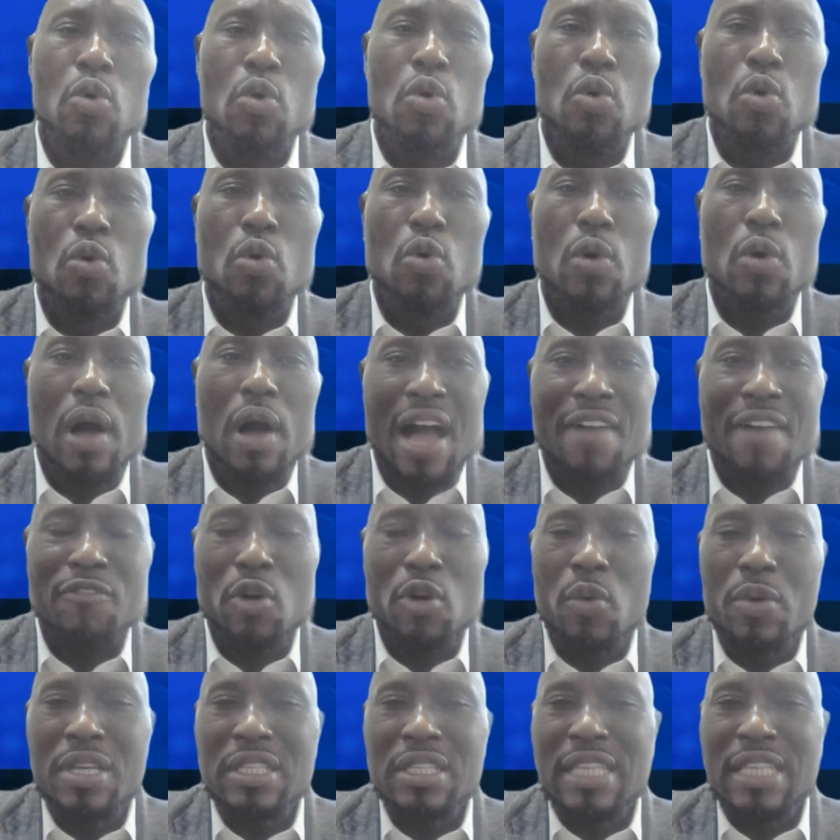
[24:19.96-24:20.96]
who have
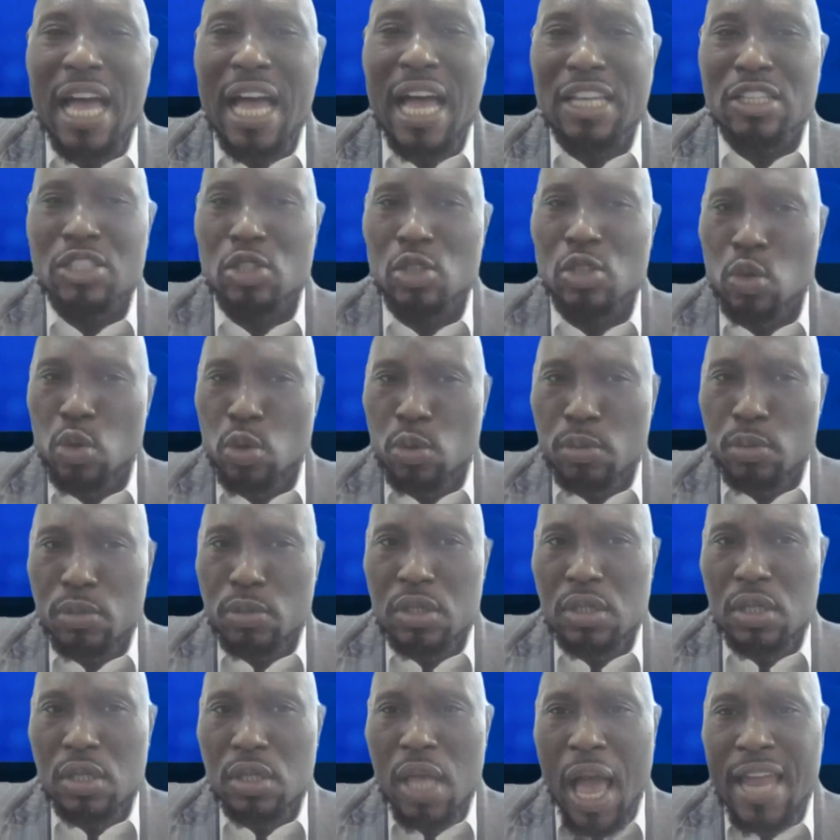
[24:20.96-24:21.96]
always
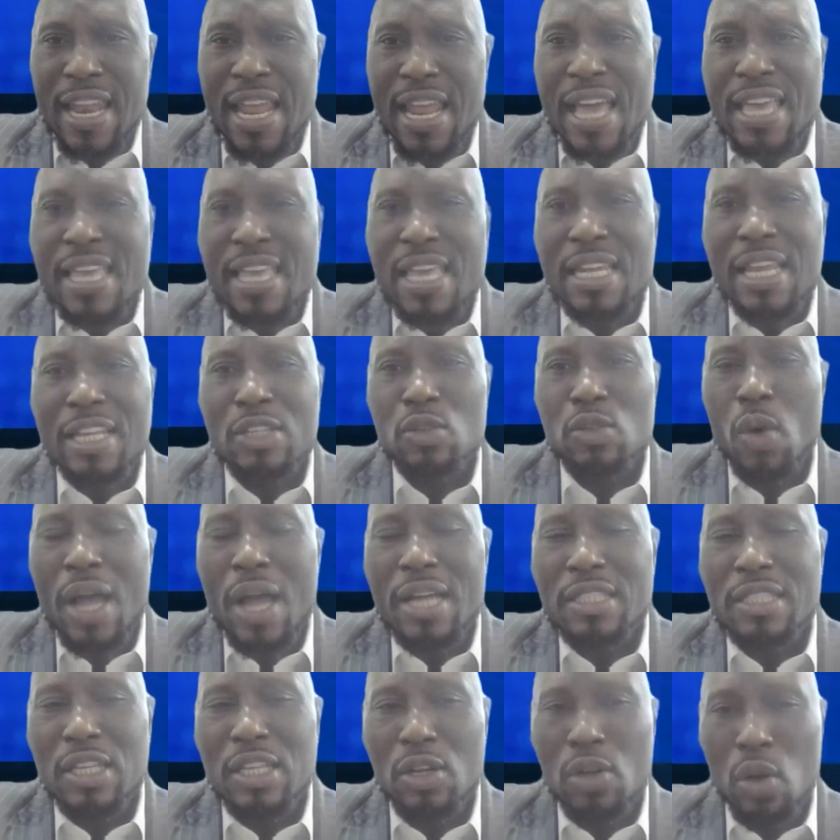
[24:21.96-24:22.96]
assumed, and I hear that
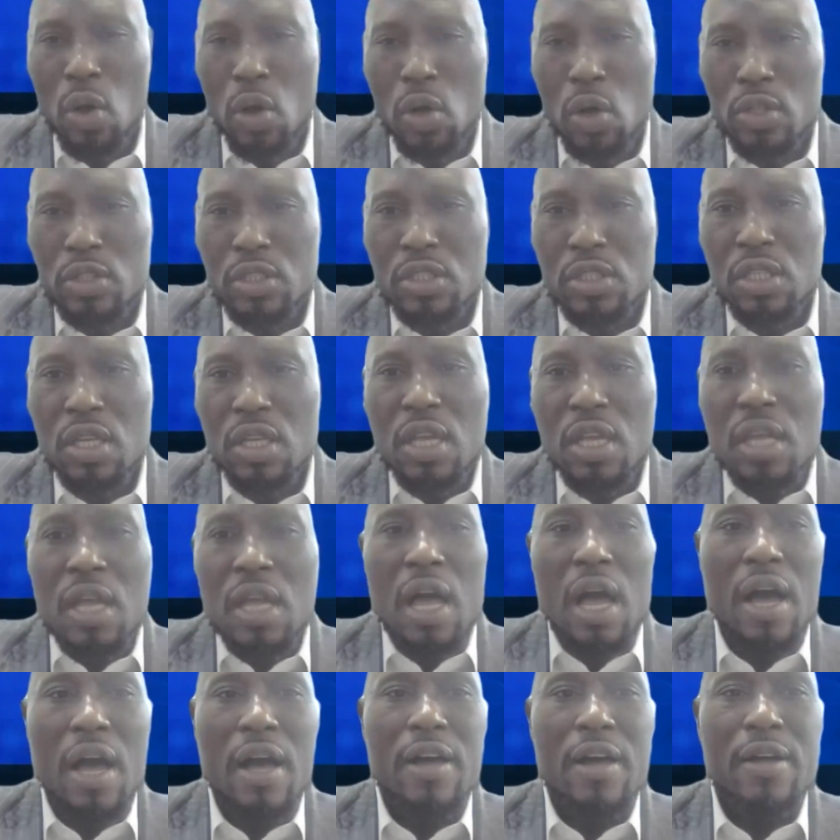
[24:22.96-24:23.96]
quite a
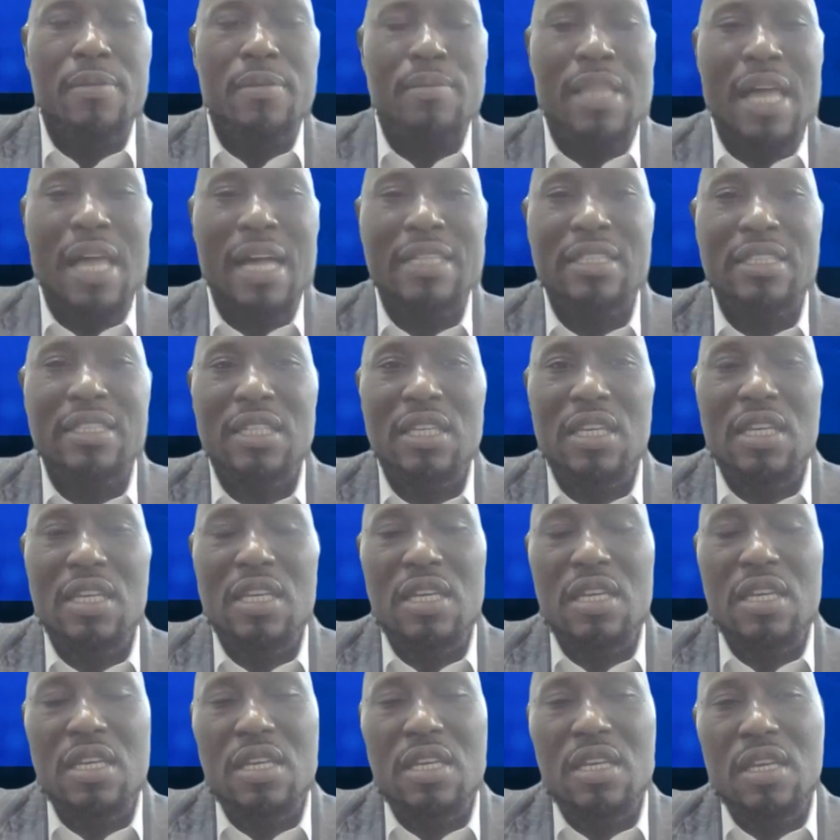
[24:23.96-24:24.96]
lot, that
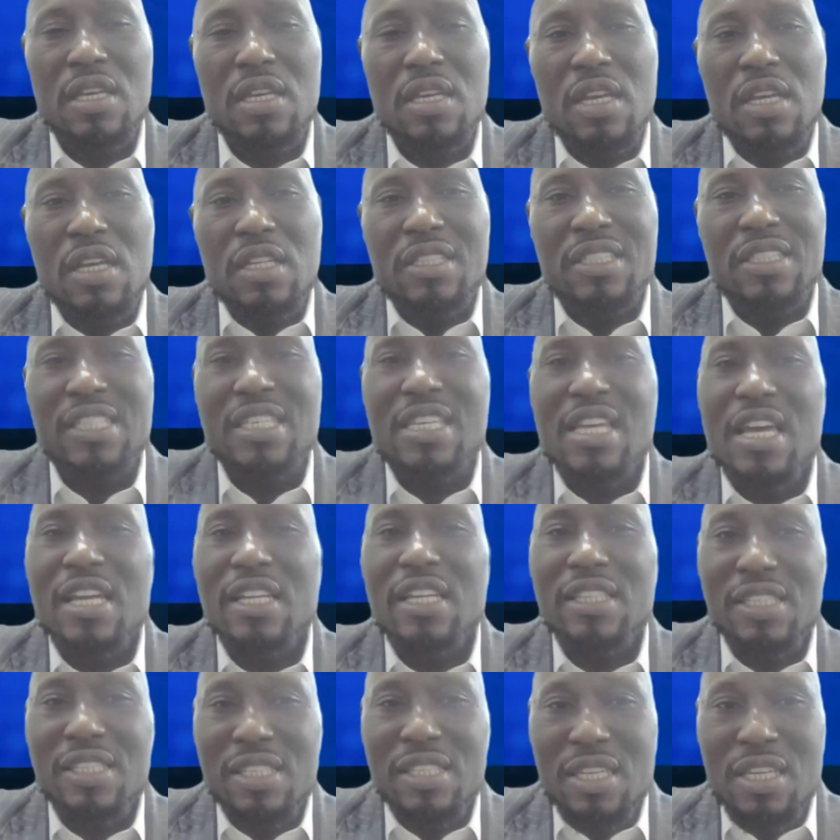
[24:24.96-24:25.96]
the
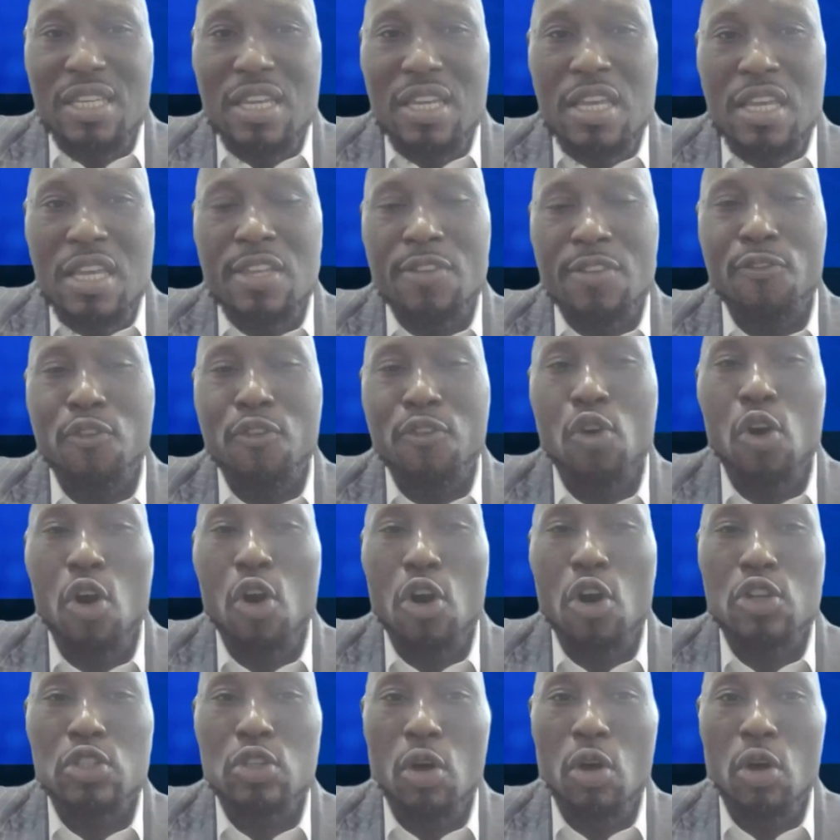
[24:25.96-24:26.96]
TAT is
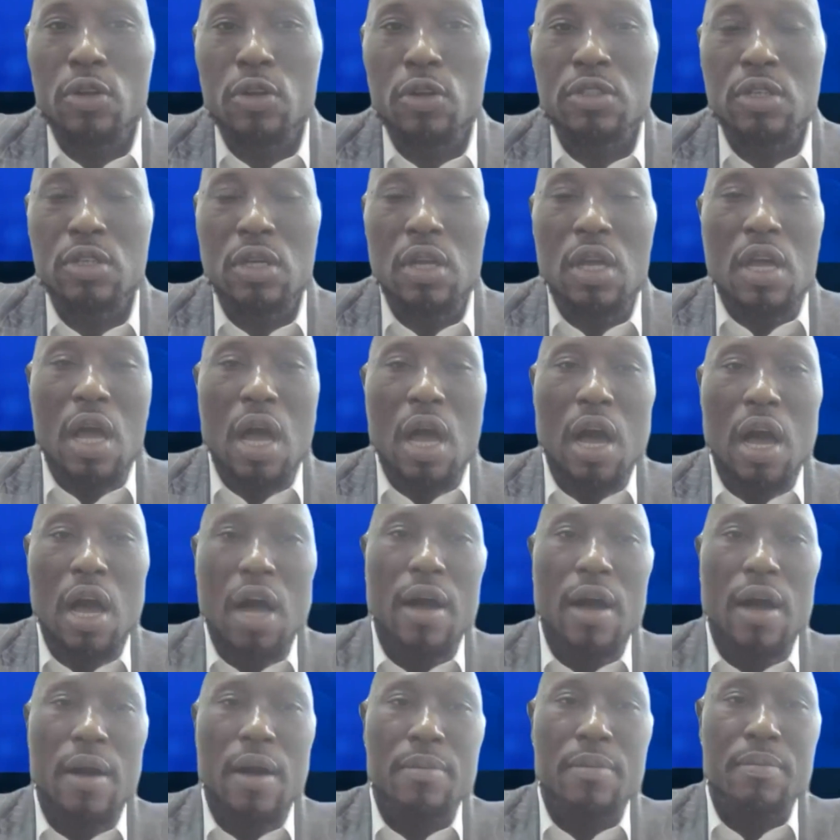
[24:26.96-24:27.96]
focused on
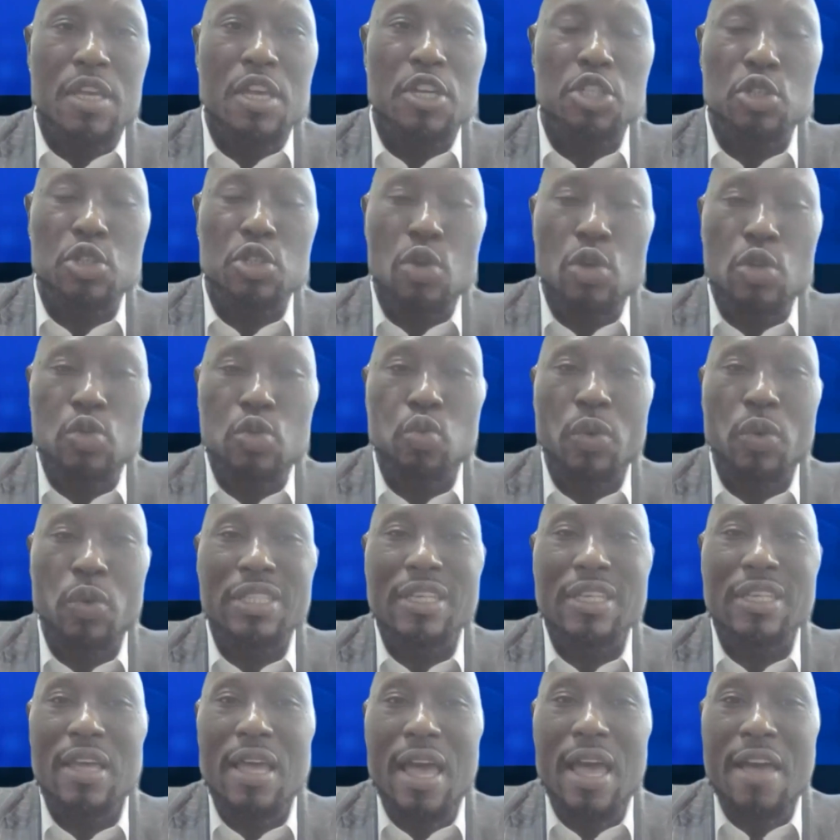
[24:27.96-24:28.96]
issues
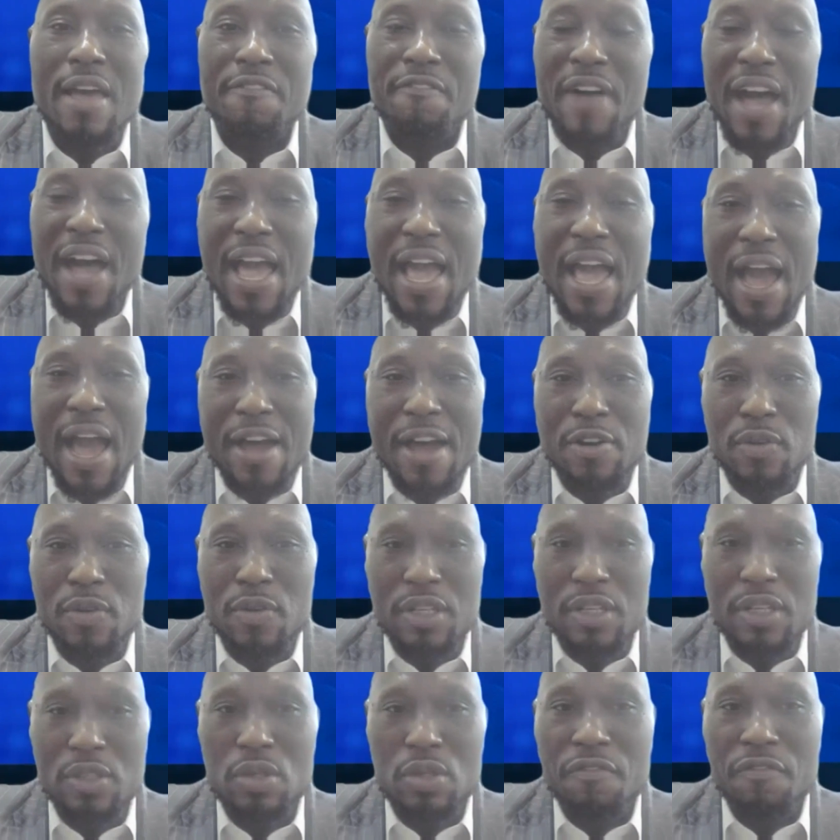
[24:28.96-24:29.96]
with the
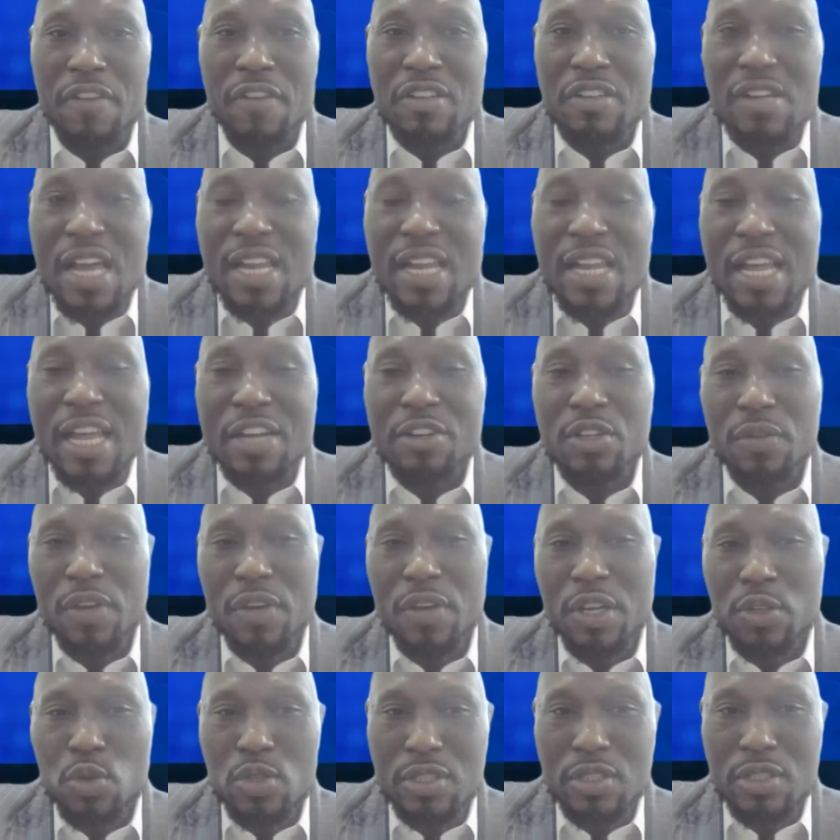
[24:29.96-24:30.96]
FIRS, Federal Land
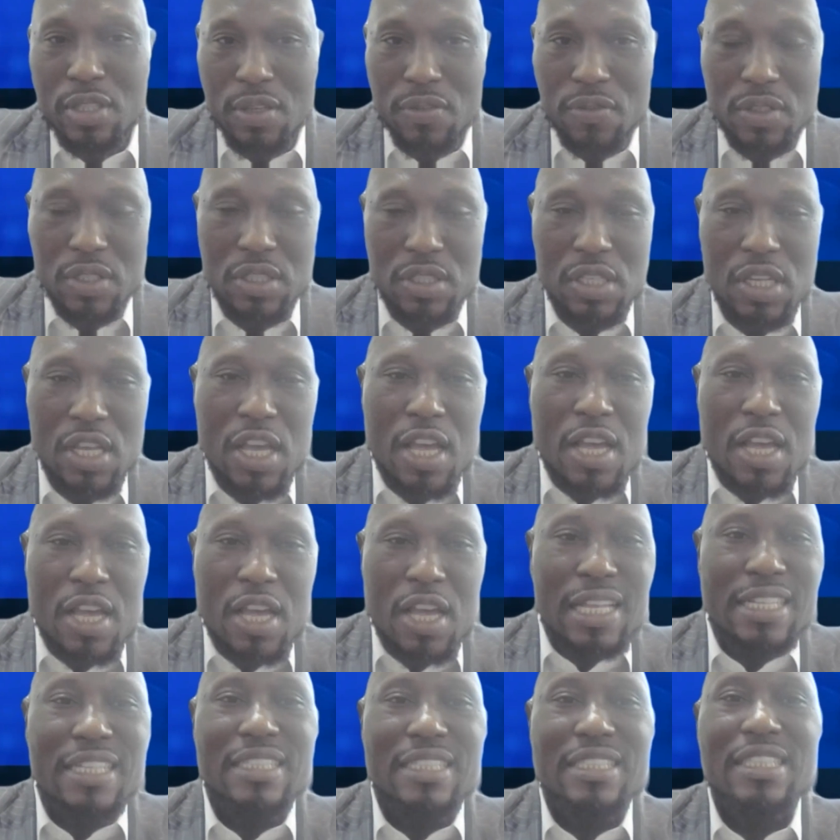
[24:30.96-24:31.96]
Revenue Service,
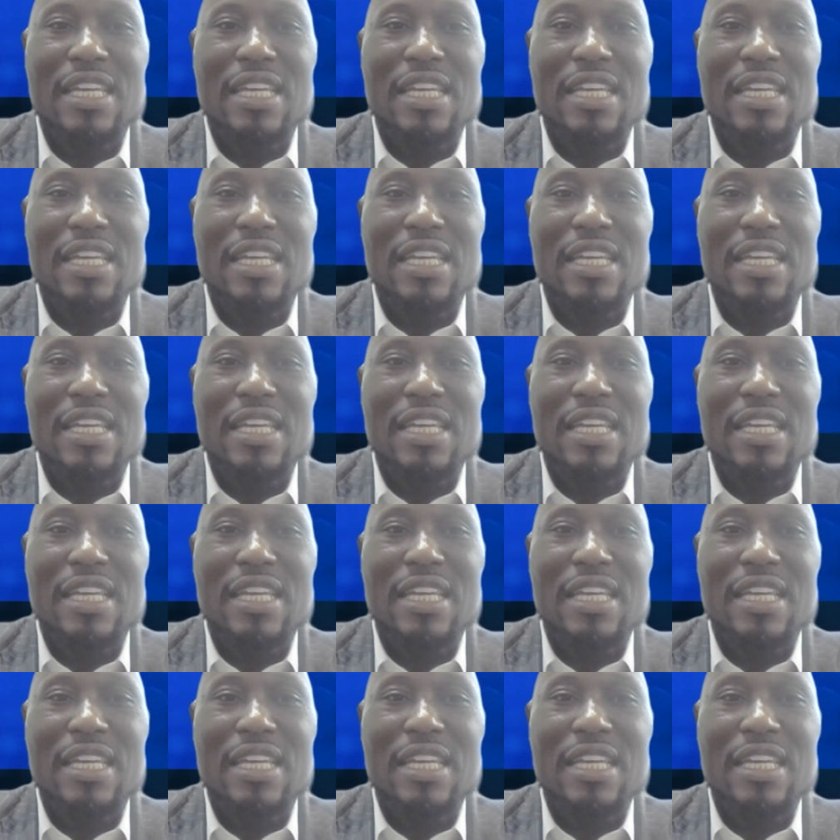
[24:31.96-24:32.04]
that the